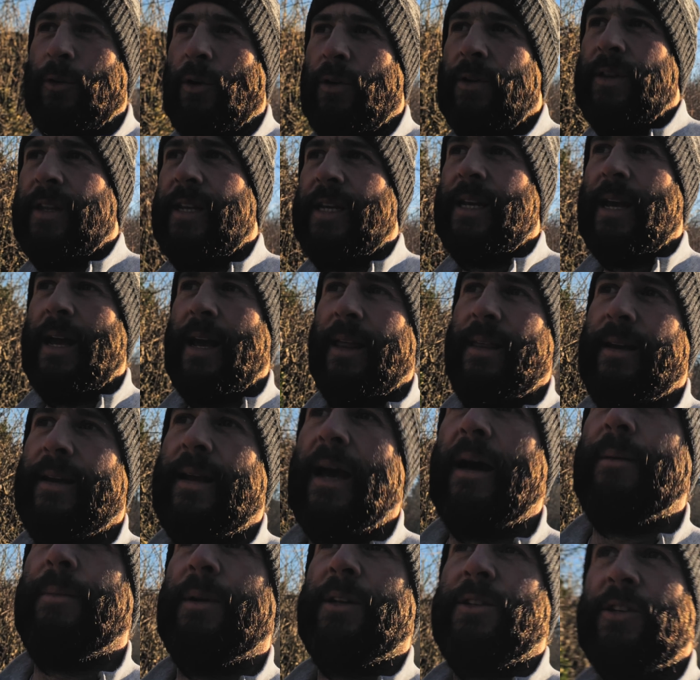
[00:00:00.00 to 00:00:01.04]
on the
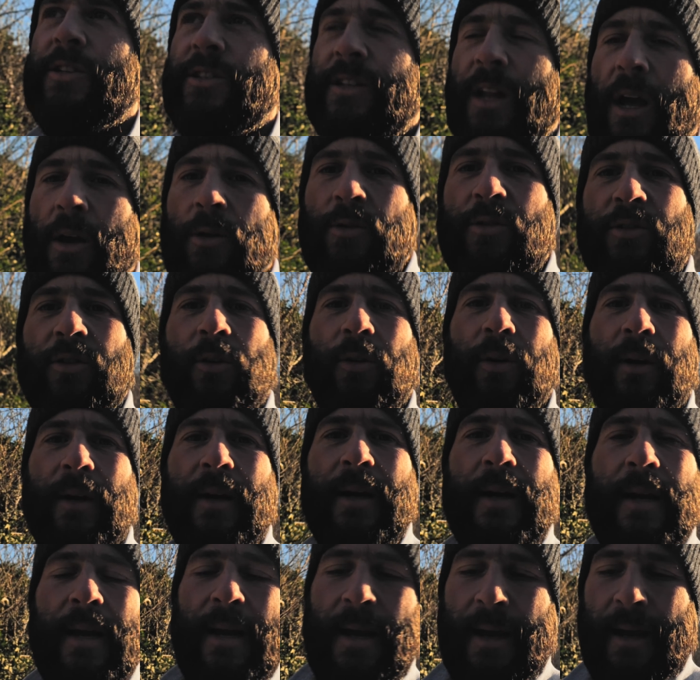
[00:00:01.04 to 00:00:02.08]
camera just now, so
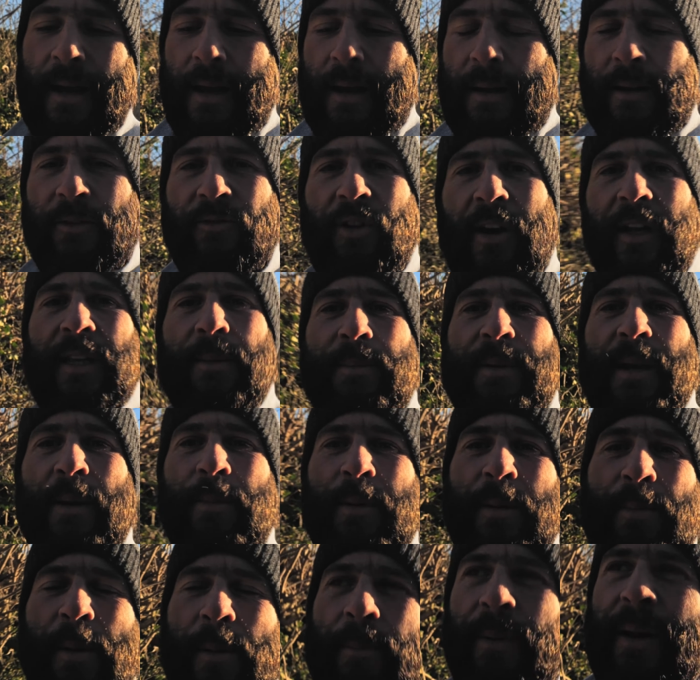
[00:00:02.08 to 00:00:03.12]
trying to be a wee bit